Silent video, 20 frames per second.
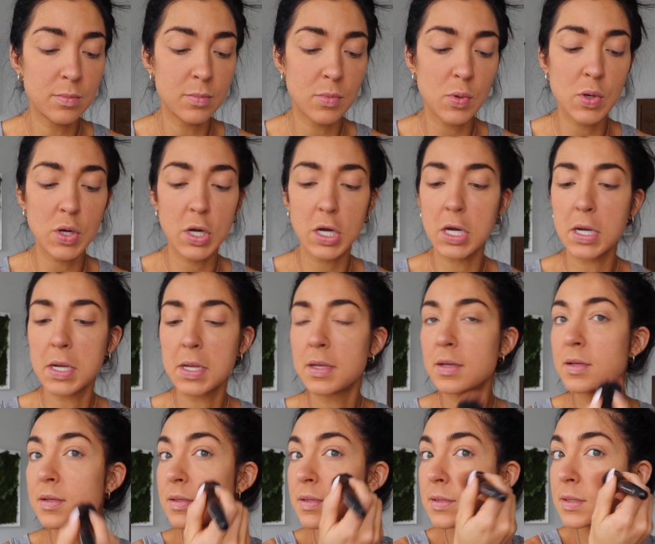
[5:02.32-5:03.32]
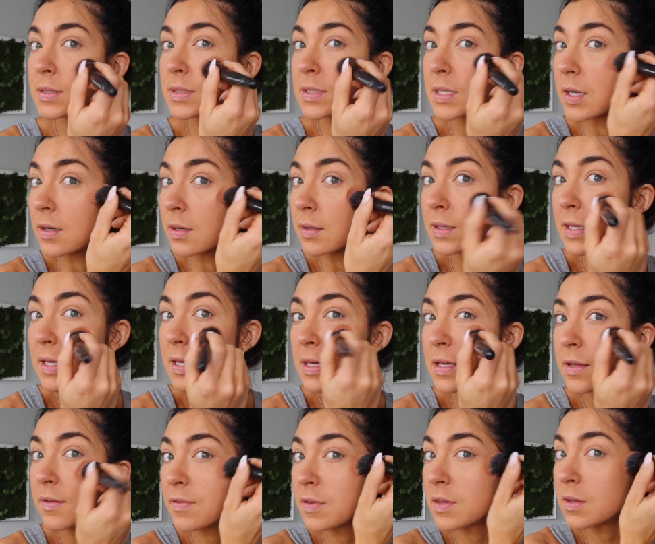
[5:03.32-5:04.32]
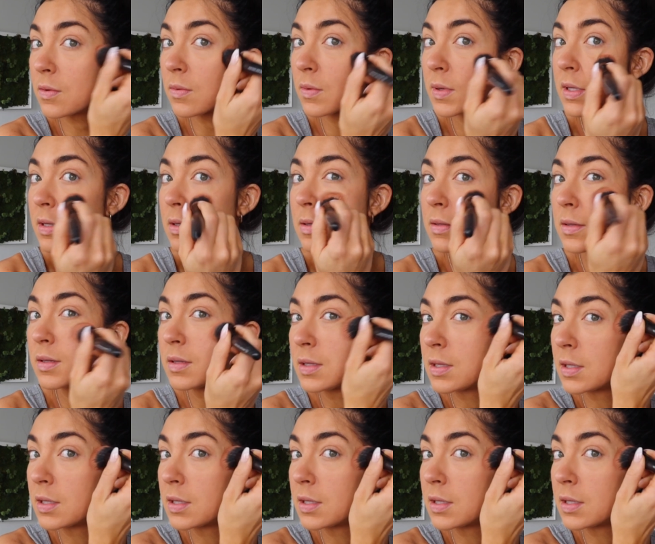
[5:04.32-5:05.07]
more subtly, if you will.